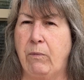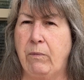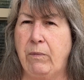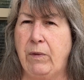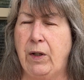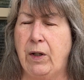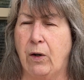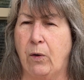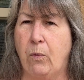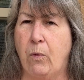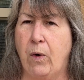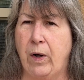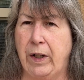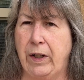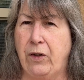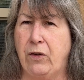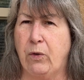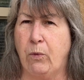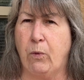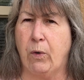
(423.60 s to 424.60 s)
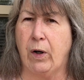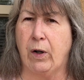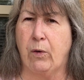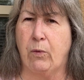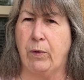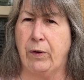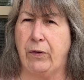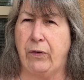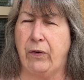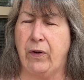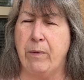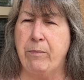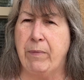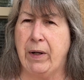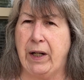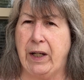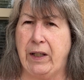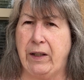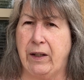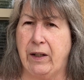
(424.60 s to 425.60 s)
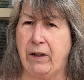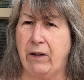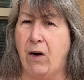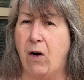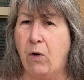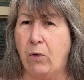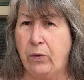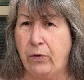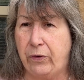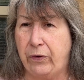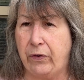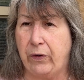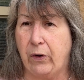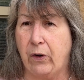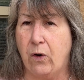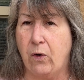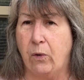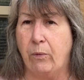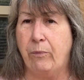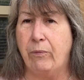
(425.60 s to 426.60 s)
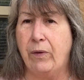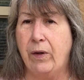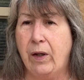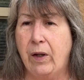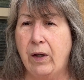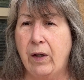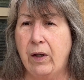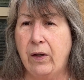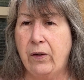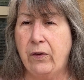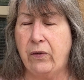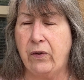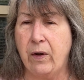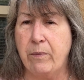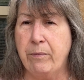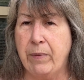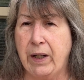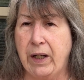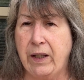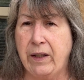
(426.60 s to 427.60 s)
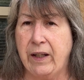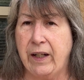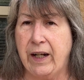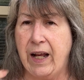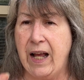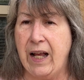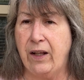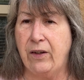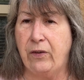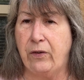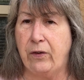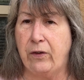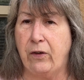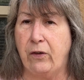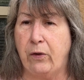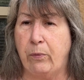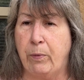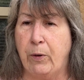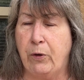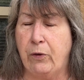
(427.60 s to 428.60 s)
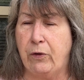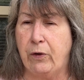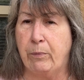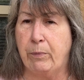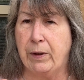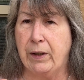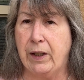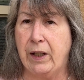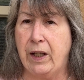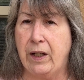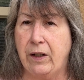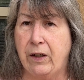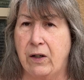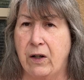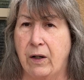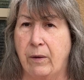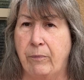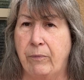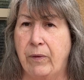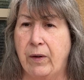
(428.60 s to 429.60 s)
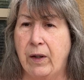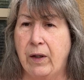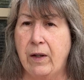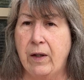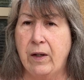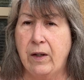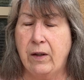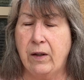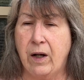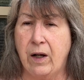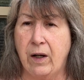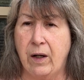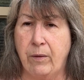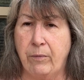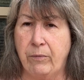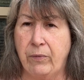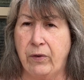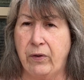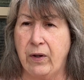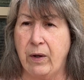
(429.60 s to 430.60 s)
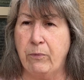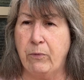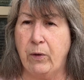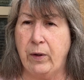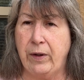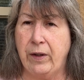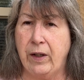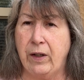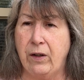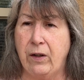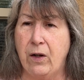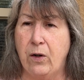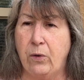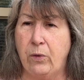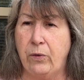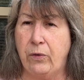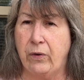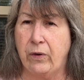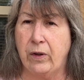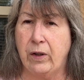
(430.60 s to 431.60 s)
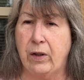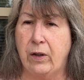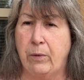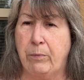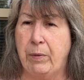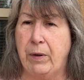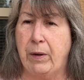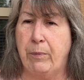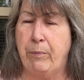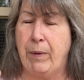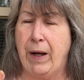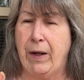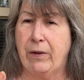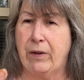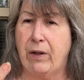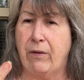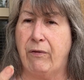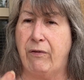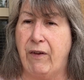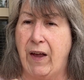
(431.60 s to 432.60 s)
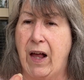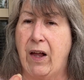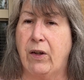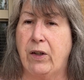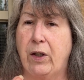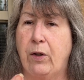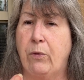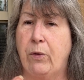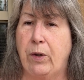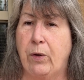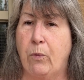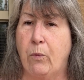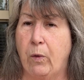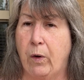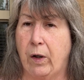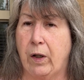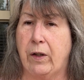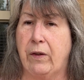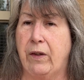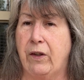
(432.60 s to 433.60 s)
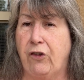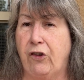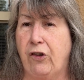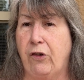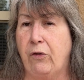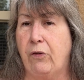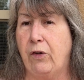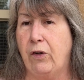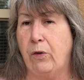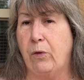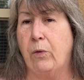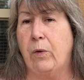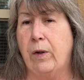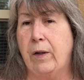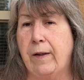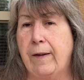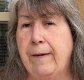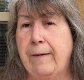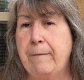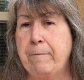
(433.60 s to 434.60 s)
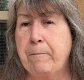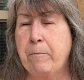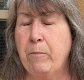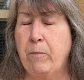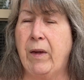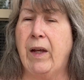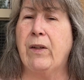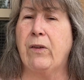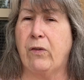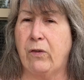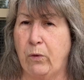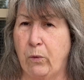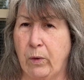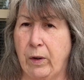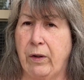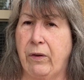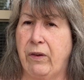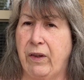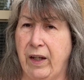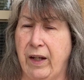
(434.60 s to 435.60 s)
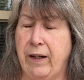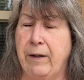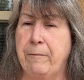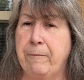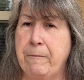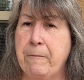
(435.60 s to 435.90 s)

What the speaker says: wanting to work with somebody that owns their home, somebody that has disposable income, someone that knows a little bit about the value of the work that you do, that sort of thing.